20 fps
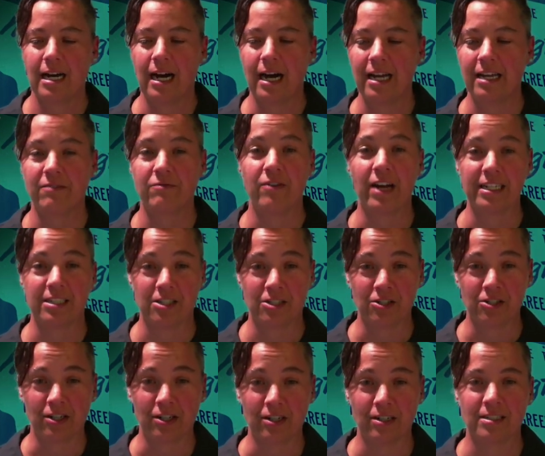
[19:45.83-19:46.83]

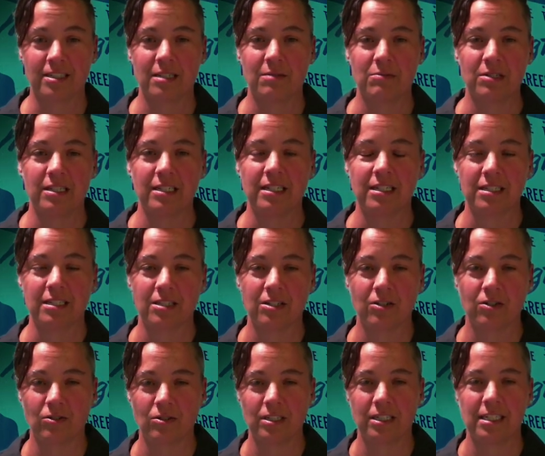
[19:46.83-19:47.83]
investor in some of these
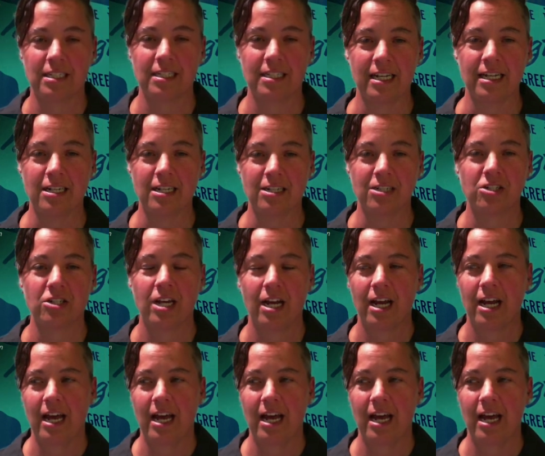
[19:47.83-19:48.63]
early stage